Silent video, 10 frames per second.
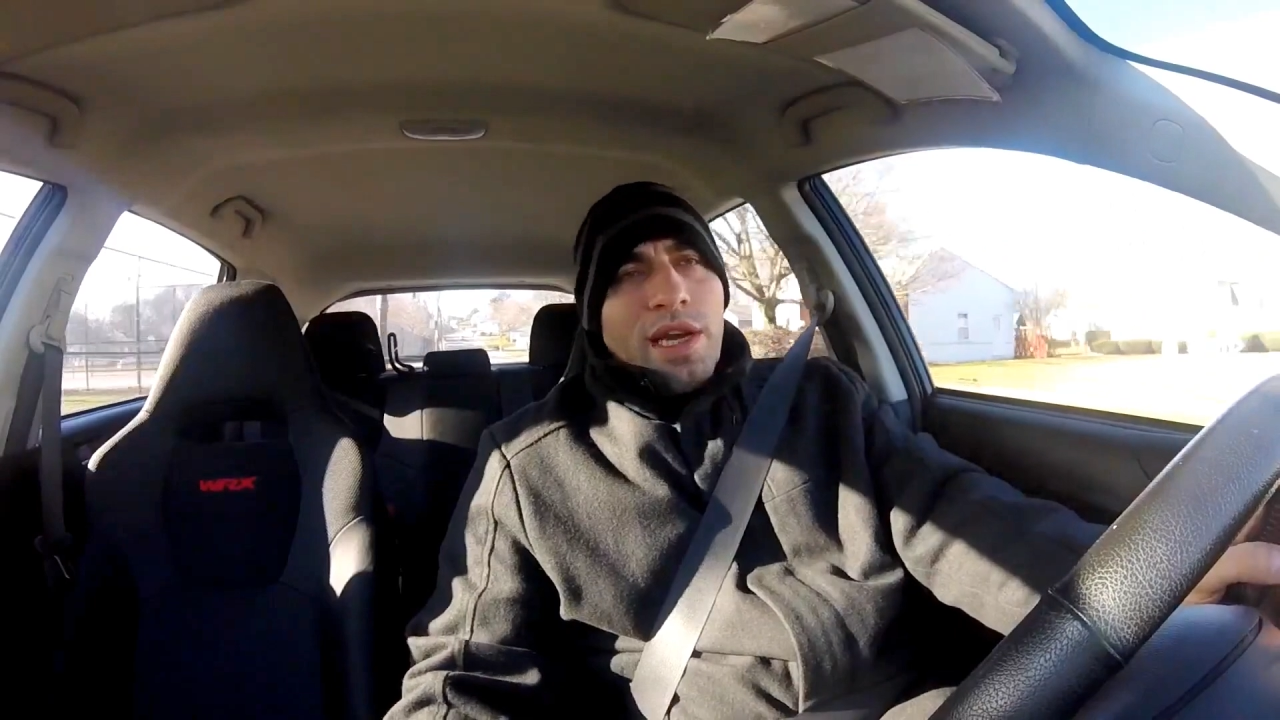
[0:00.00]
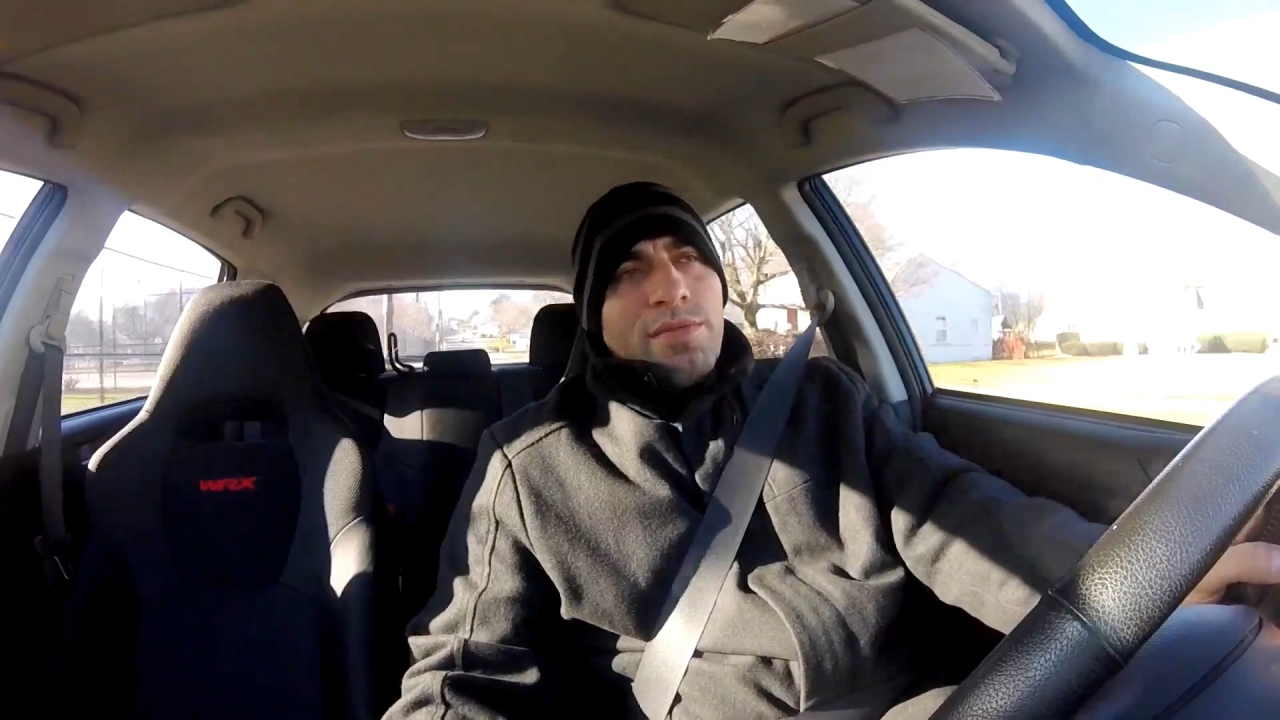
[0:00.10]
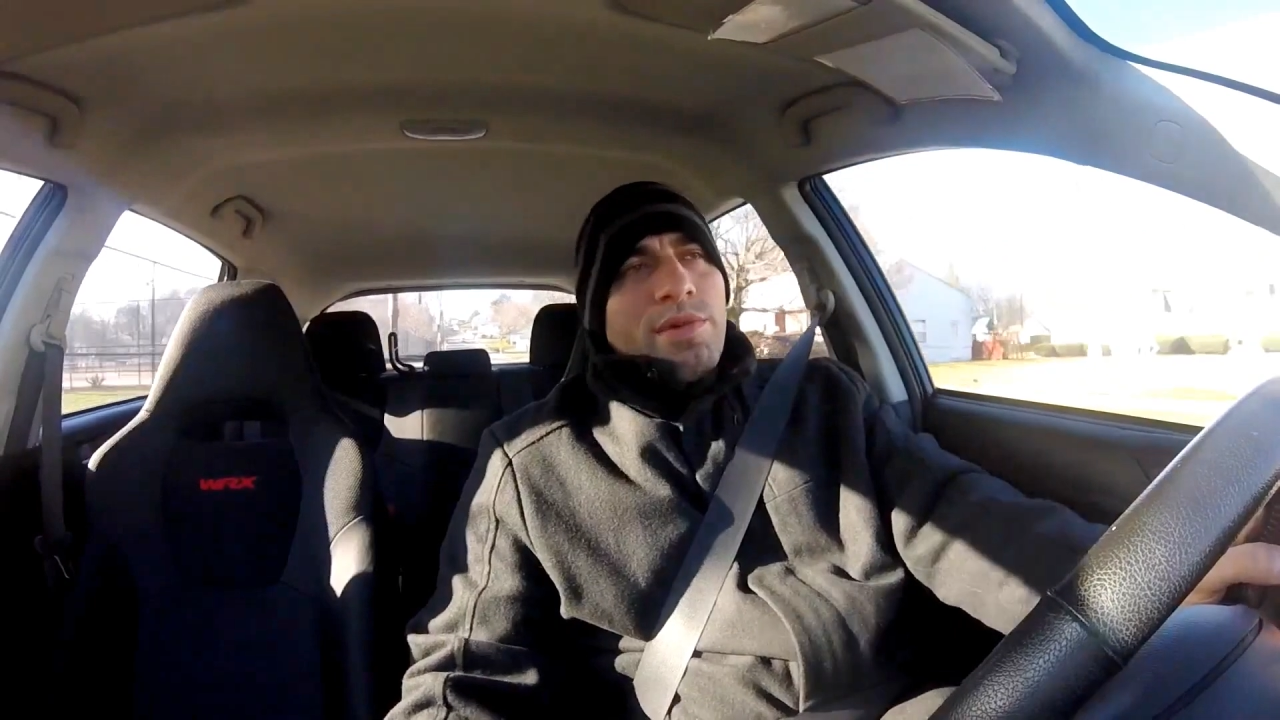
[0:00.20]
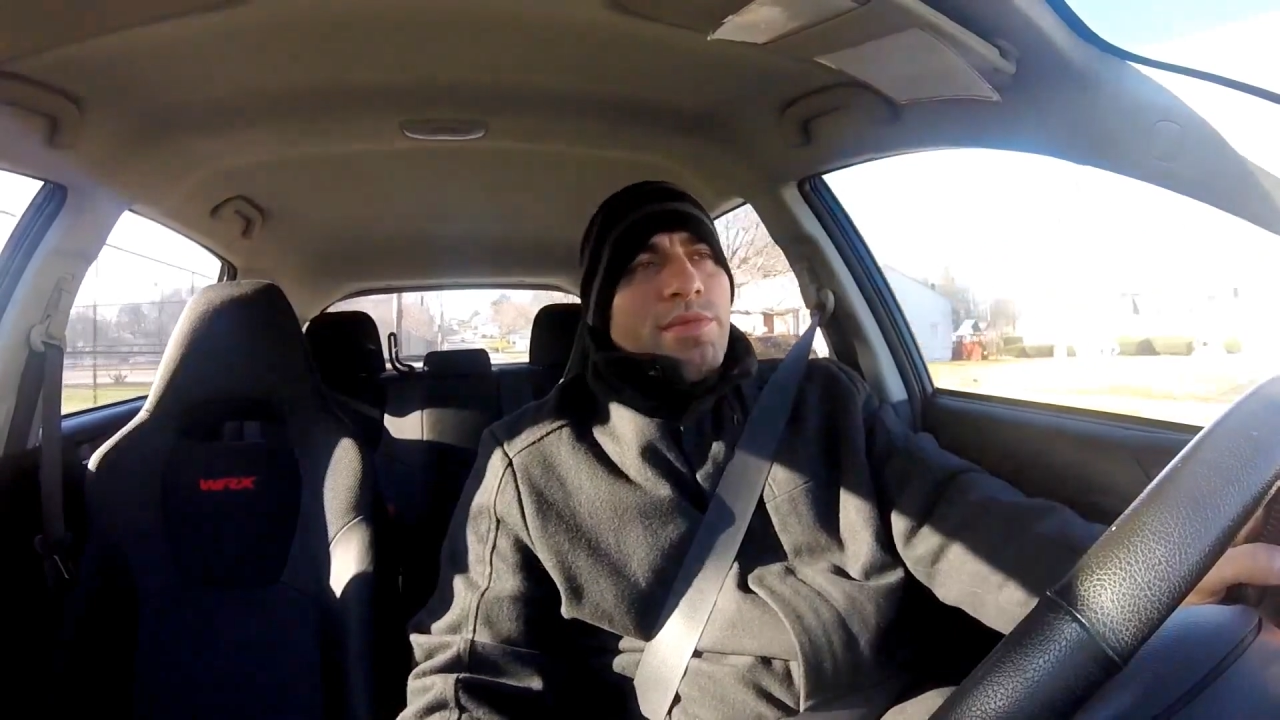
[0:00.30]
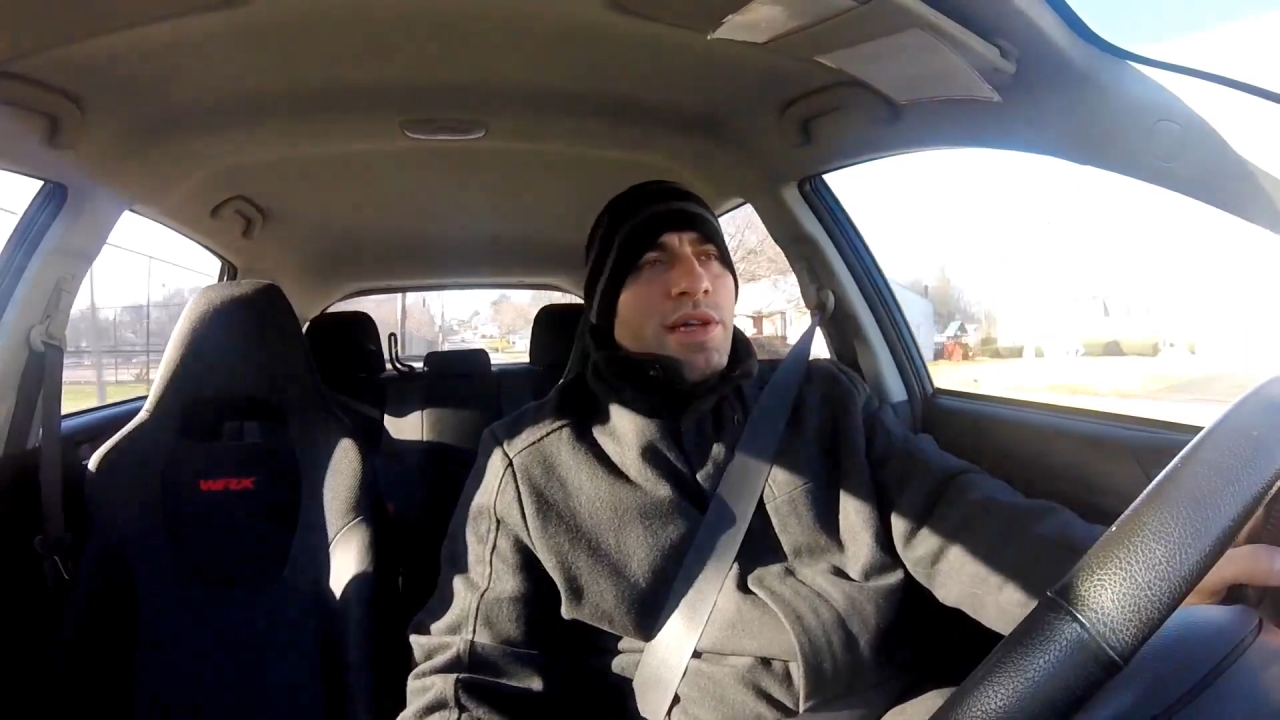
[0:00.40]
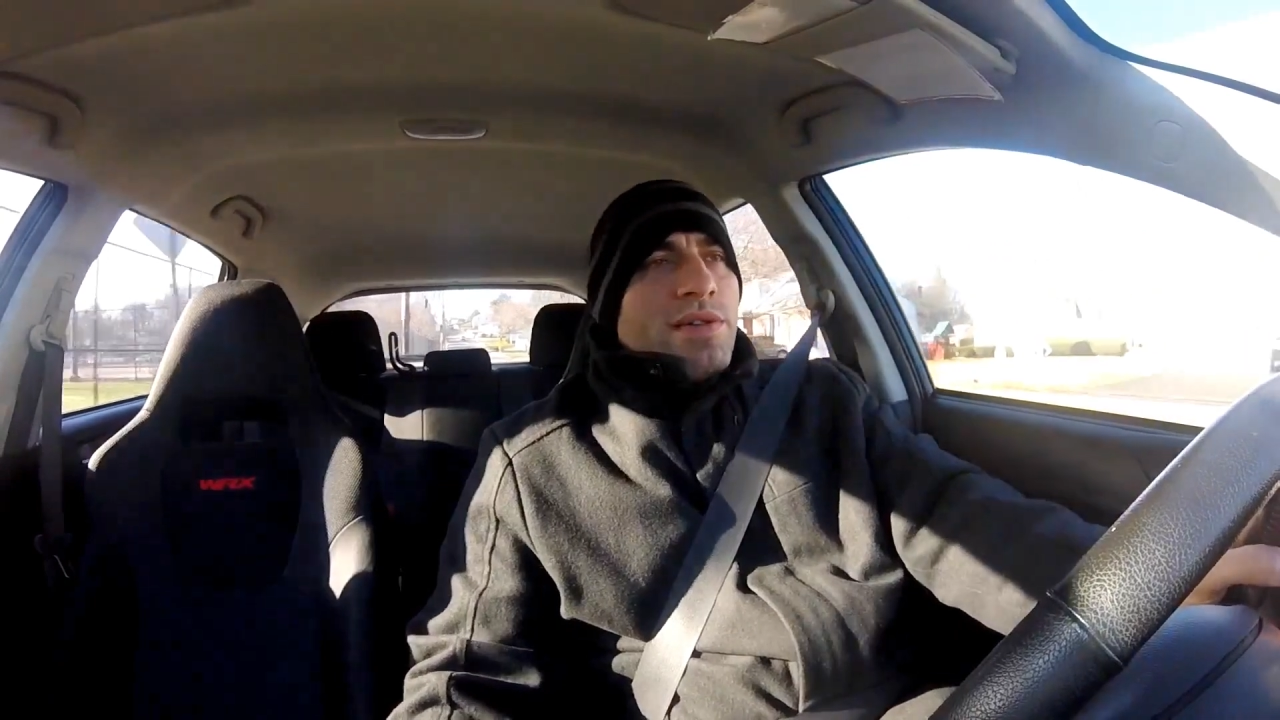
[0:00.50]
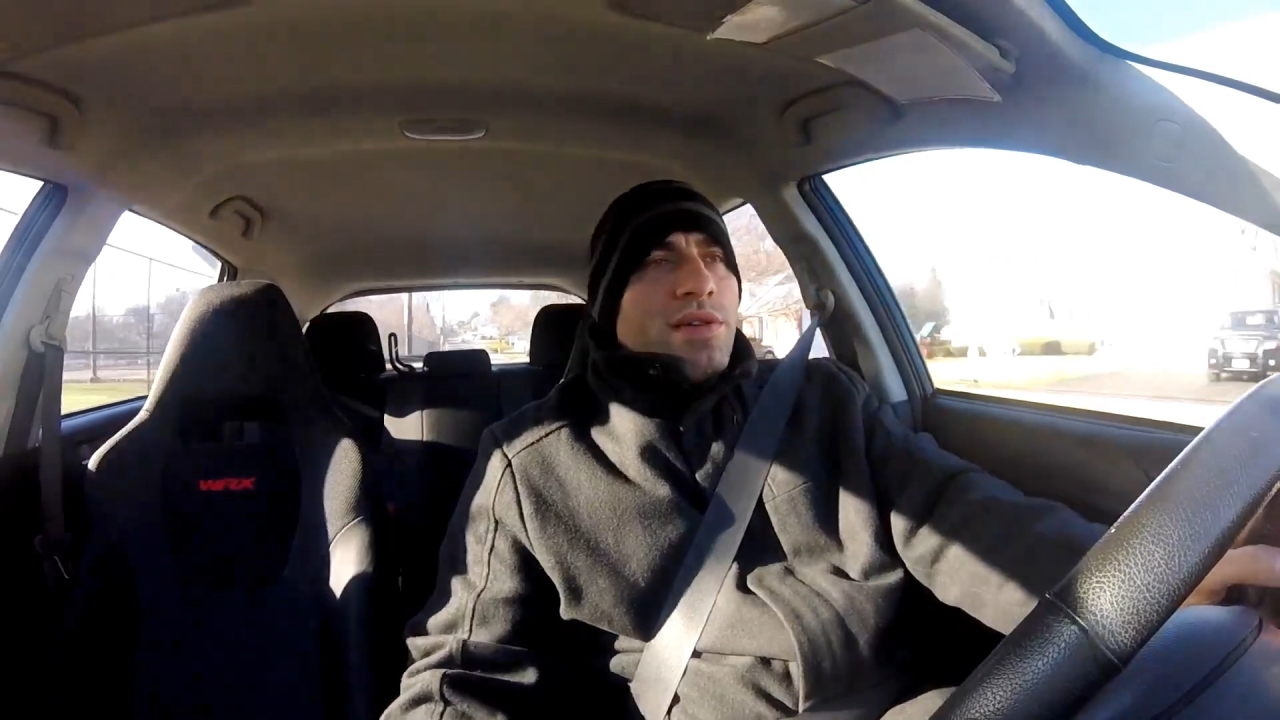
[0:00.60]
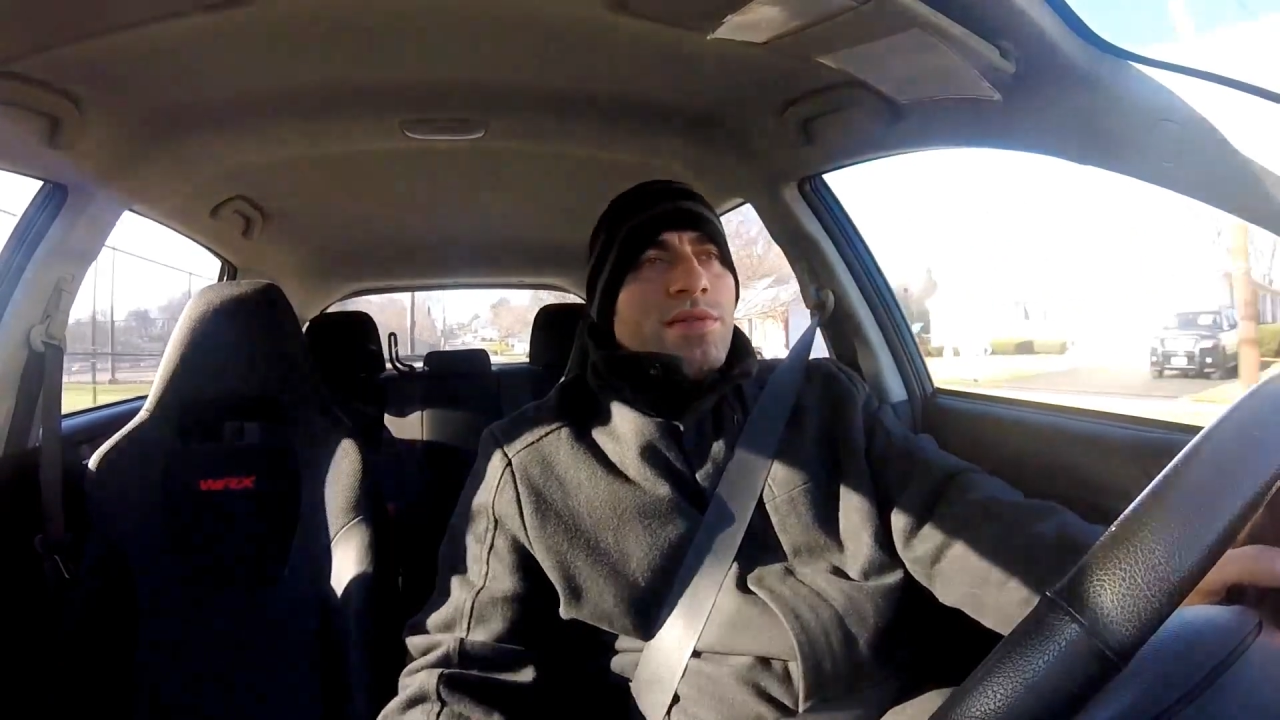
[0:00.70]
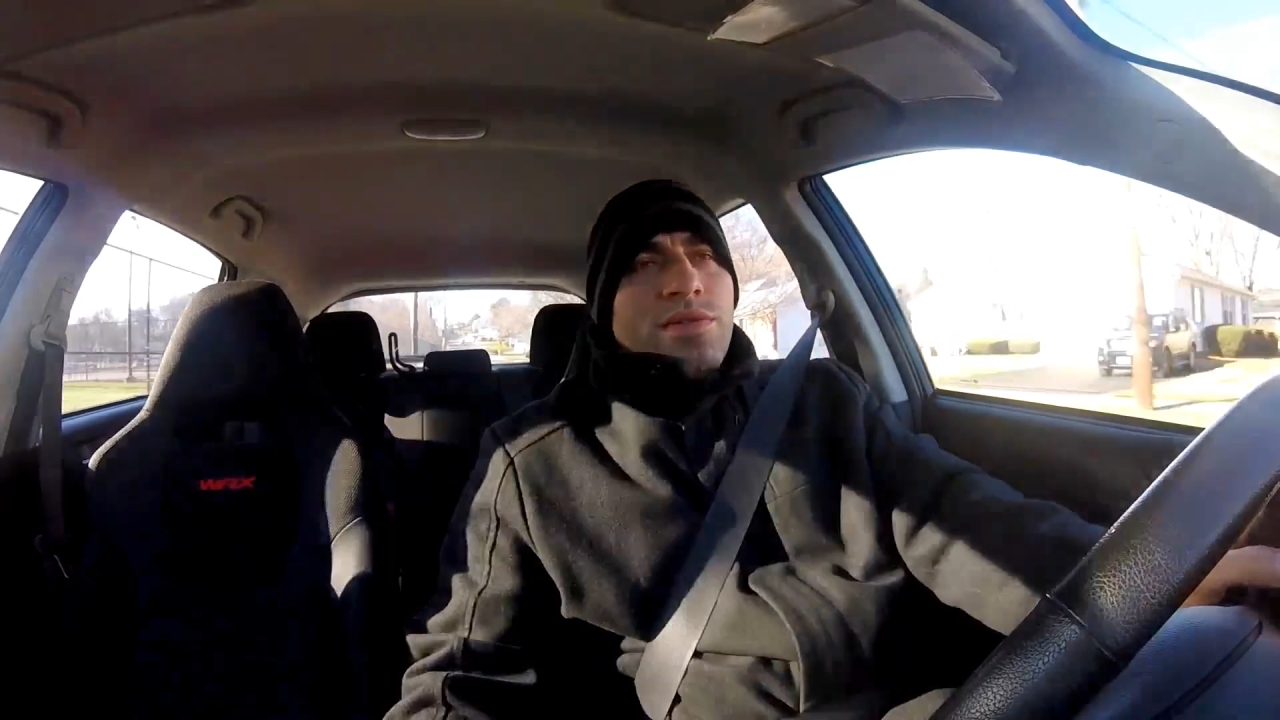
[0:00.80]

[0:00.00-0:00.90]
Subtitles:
timing belt,